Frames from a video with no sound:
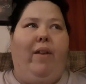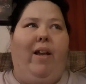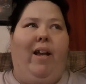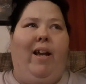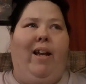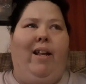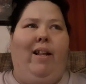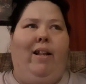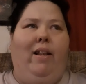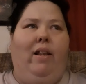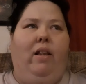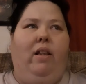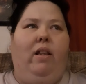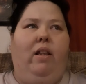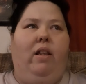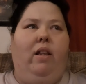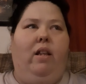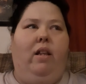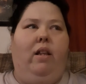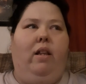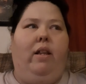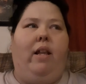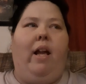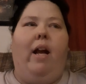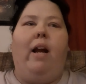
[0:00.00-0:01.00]
and
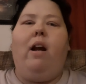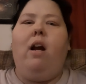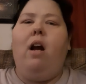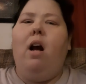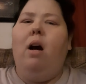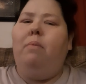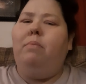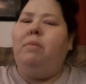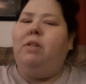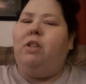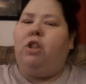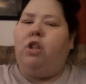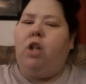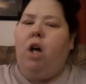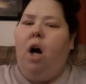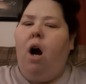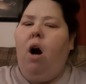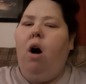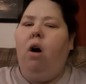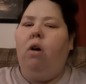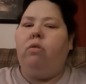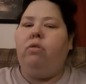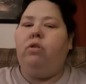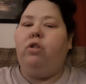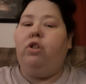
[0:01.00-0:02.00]
they come to
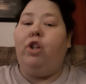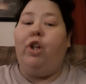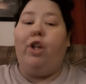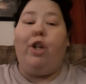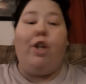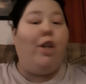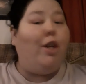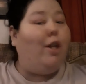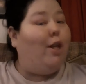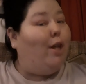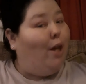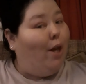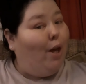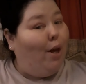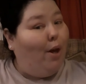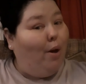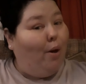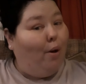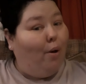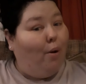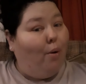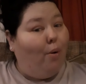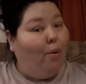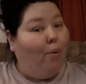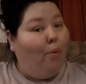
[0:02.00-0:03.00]
talk to
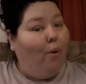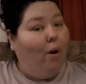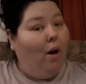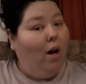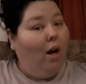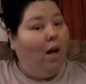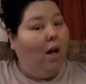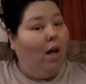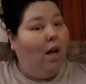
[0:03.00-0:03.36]
you,